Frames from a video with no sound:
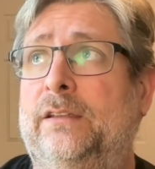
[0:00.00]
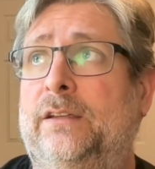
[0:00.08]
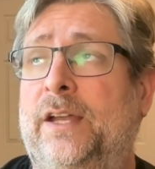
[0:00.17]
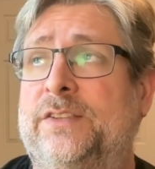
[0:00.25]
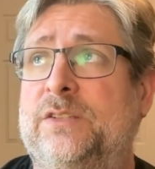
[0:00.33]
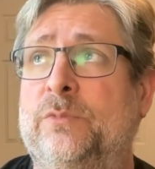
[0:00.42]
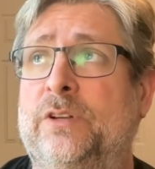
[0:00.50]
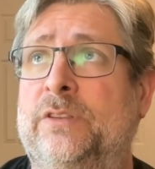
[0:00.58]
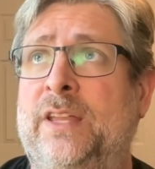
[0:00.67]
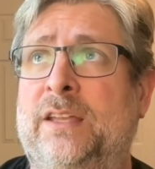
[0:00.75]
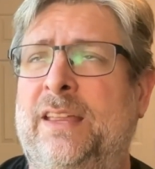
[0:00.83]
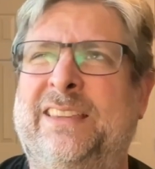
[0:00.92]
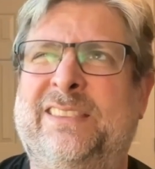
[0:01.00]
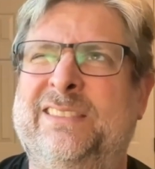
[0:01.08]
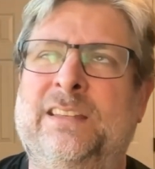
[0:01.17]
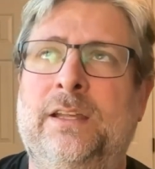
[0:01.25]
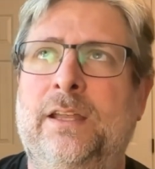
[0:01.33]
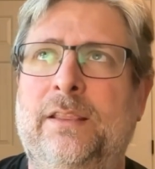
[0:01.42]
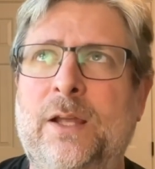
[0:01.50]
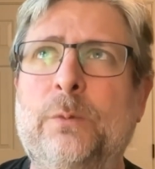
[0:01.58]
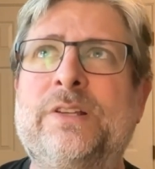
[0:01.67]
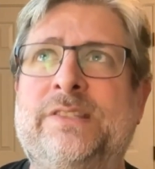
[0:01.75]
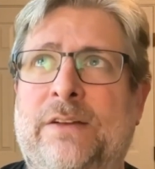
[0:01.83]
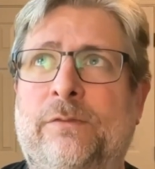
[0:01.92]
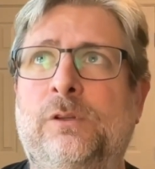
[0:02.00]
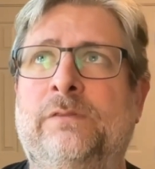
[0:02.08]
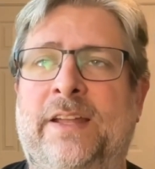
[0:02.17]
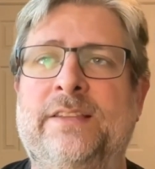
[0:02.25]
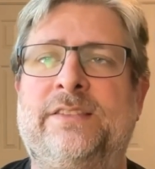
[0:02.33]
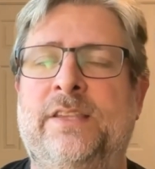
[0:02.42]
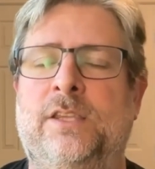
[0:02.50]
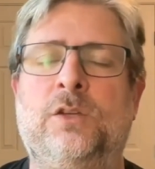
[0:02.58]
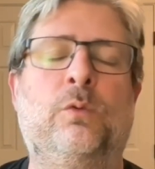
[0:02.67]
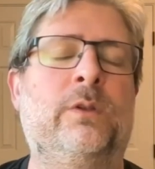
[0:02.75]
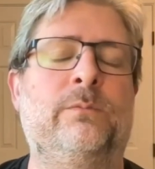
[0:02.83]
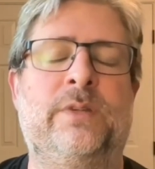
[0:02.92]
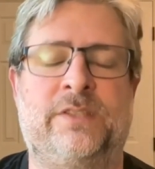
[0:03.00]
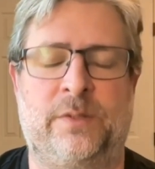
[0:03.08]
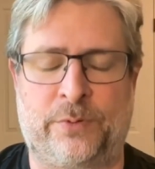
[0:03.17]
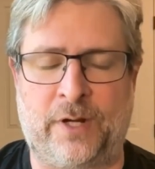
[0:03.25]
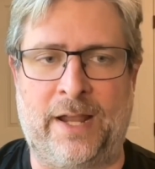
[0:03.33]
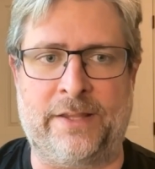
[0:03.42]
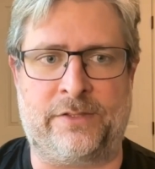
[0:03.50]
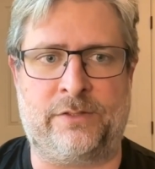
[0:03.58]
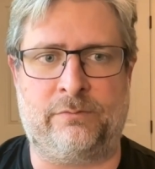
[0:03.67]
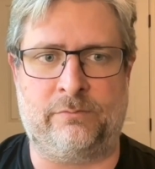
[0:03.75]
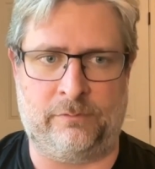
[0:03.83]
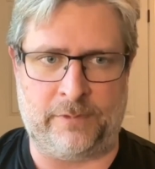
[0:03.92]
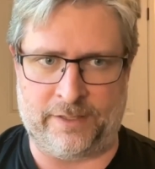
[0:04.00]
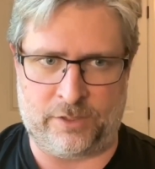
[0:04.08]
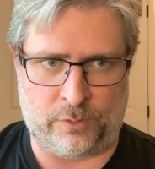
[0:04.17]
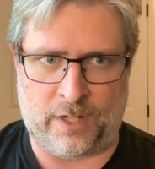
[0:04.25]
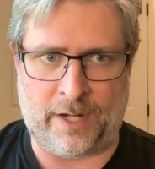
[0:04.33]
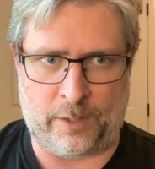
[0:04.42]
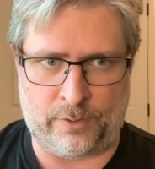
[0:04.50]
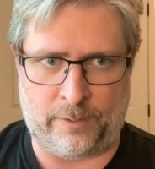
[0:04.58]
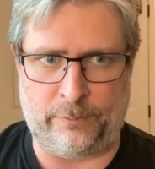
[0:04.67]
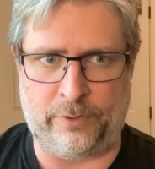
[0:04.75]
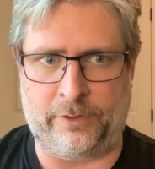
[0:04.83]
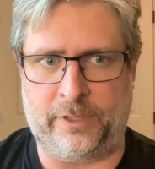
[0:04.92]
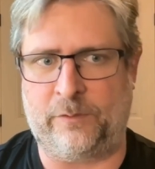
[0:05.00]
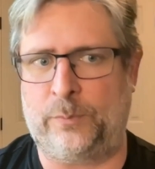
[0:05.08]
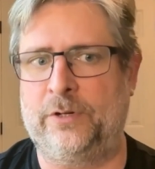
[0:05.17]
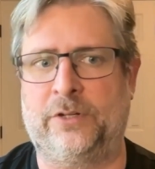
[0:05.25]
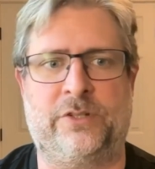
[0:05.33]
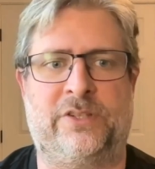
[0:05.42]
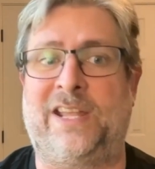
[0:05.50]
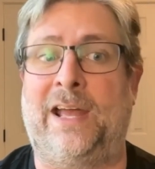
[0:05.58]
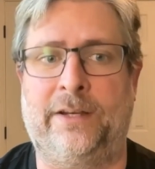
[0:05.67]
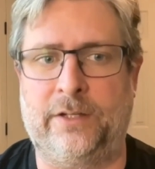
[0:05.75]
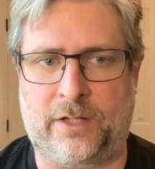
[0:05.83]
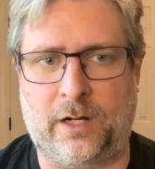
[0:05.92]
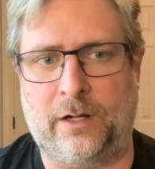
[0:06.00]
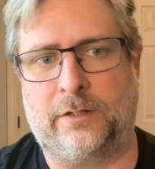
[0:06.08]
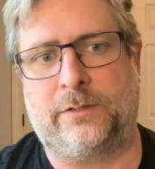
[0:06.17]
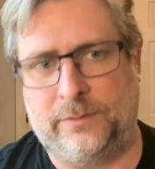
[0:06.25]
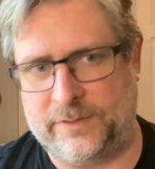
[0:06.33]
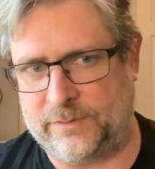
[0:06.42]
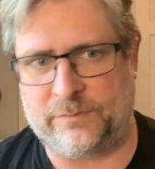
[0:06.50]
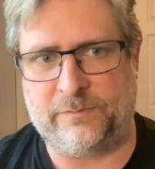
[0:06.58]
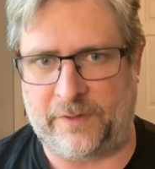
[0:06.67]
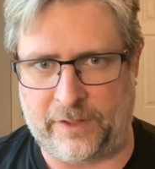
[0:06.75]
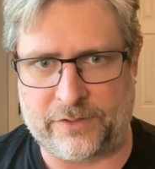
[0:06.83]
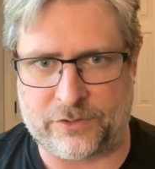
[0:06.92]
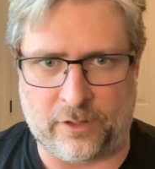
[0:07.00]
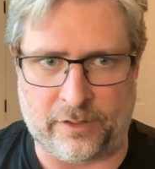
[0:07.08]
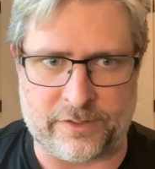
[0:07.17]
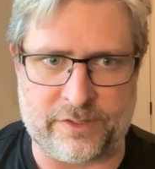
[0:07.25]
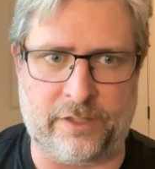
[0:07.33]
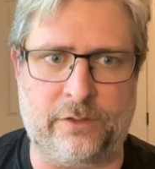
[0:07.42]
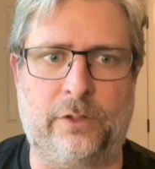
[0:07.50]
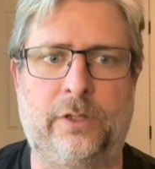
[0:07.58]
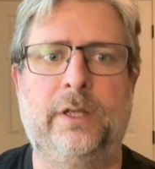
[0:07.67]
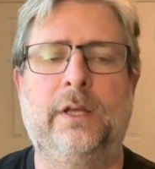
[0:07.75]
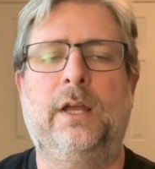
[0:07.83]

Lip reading: customer, there were several events that you wouldn't be surprised led to a higher probability of purchase. Adding to cart is a very strong signal.